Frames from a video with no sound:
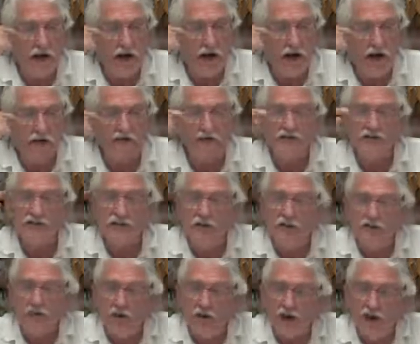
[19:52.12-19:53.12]
your eyes and see
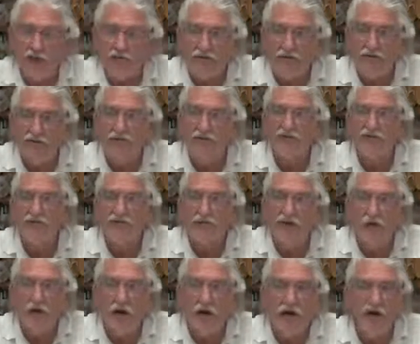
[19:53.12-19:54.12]
if you have a lesion
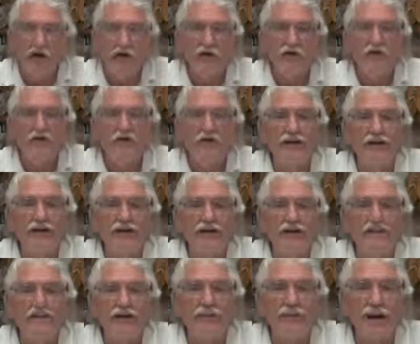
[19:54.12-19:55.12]
or a lacuna
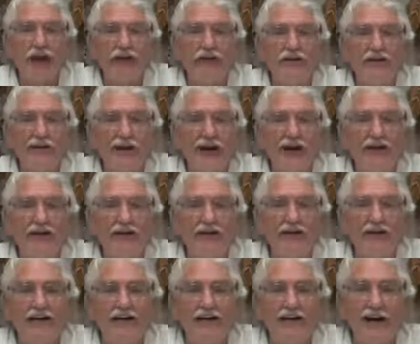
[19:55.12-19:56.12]
in the
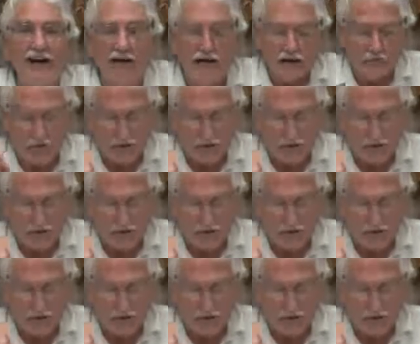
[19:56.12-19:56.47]
pancreatic area,